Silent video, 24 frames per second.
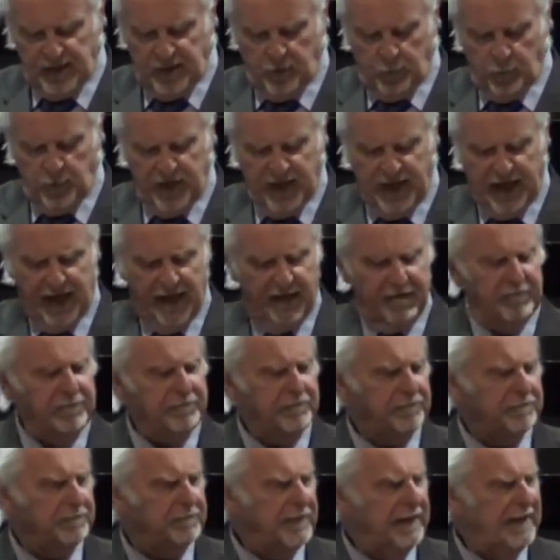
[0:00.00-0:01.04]
We have
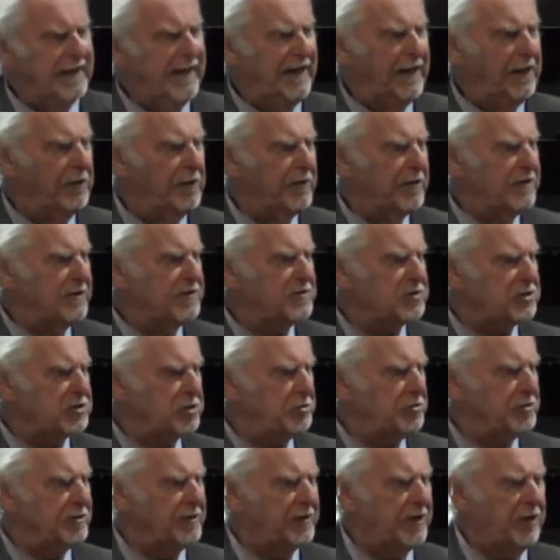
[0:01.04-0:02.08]
inherited
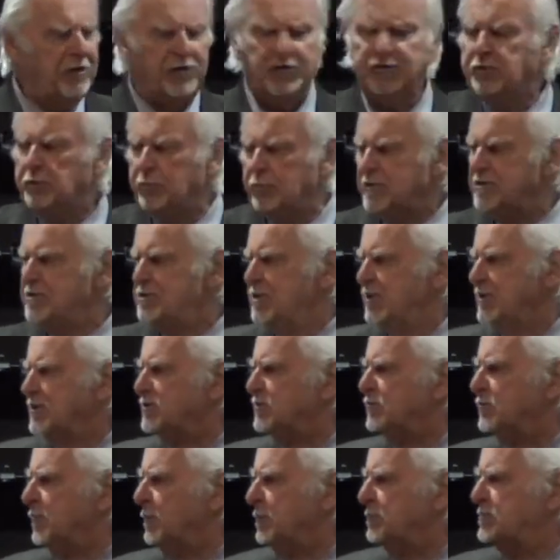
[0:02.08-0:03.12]
certain characteristics
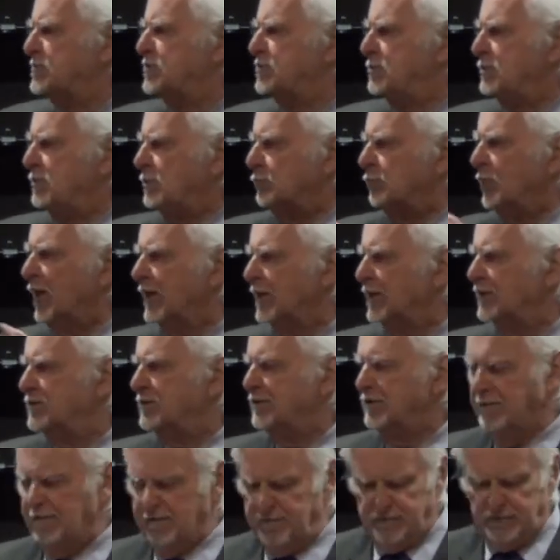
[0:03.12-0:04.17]
from certain
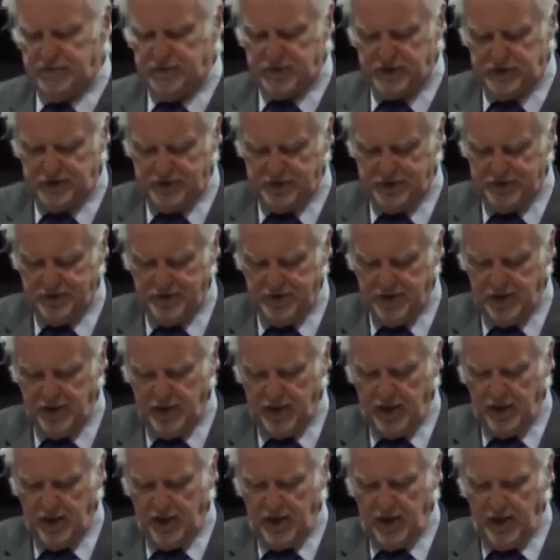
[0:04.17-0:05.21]
relatives
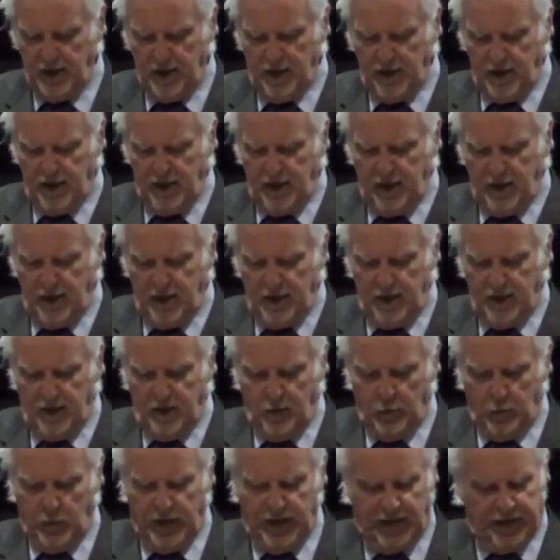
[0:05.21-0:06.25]

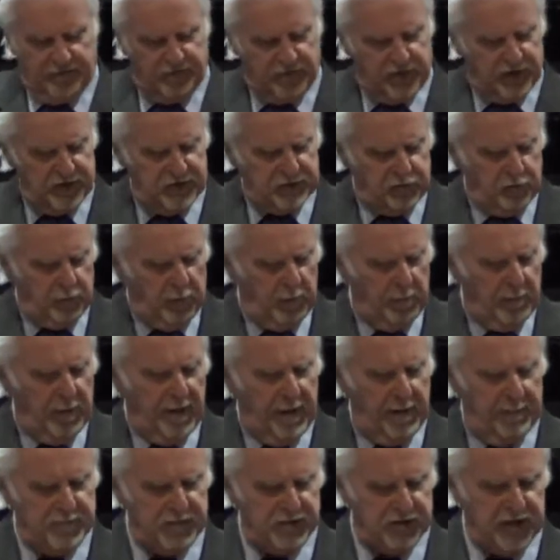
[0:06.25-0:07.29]
we have things from our
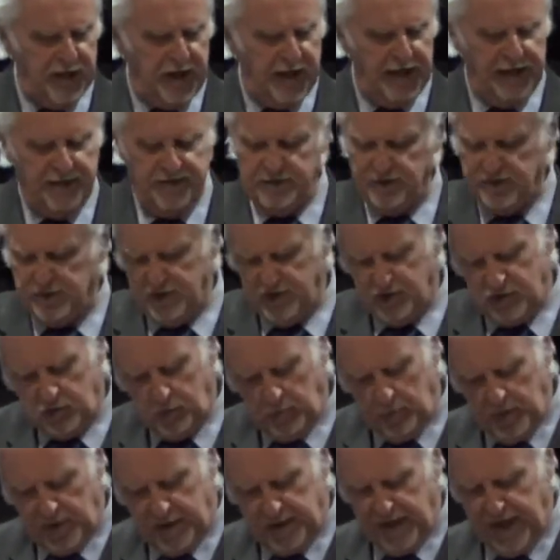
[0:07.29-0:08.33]
mom's side and things from
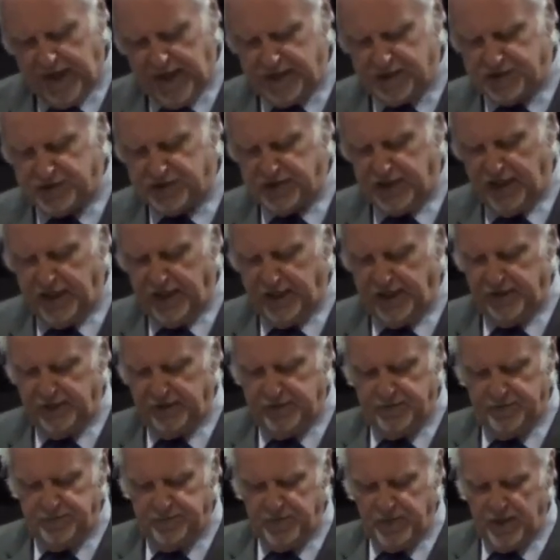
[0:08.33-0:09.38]
our dad's side.
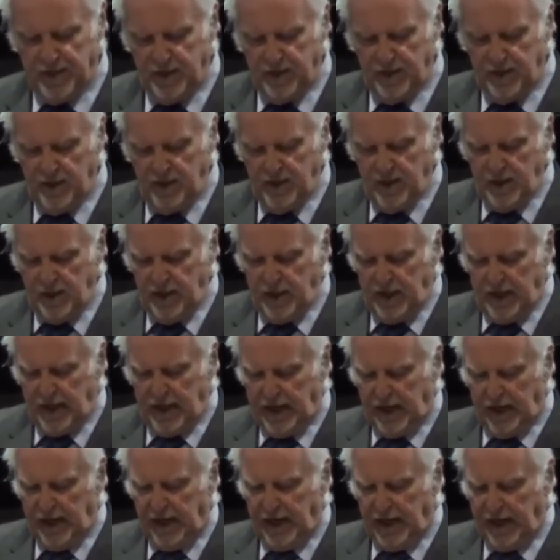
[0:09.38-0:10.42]

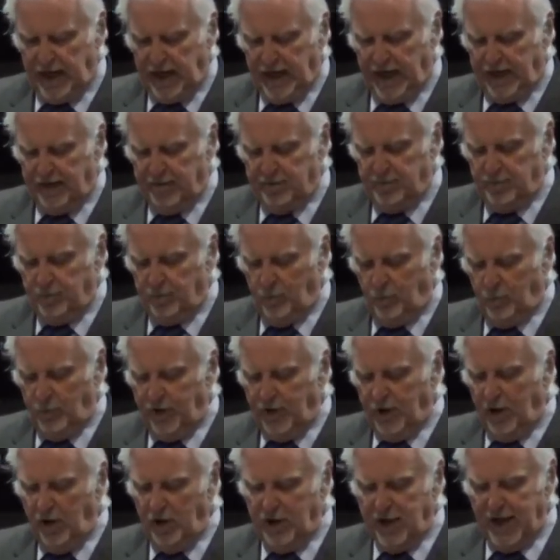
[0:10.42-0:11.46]
And we'd
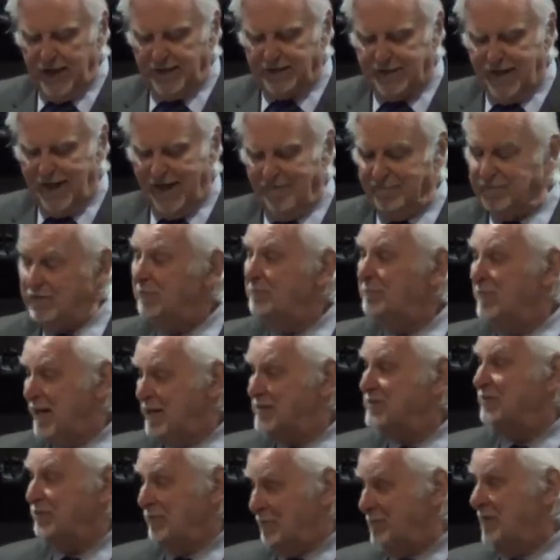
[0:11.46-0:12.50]
all like to have the
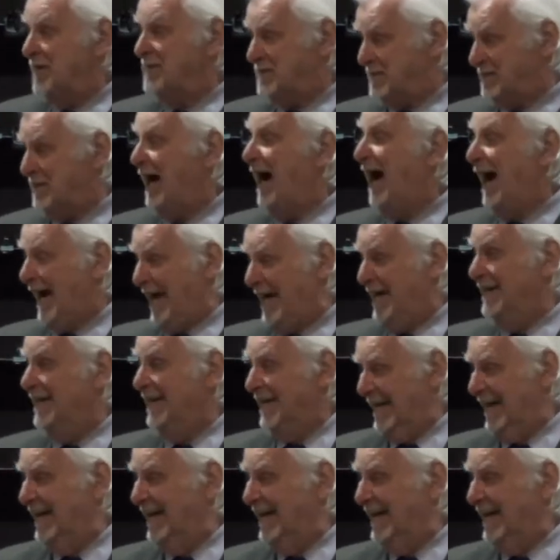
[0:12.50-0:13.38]
best from each side,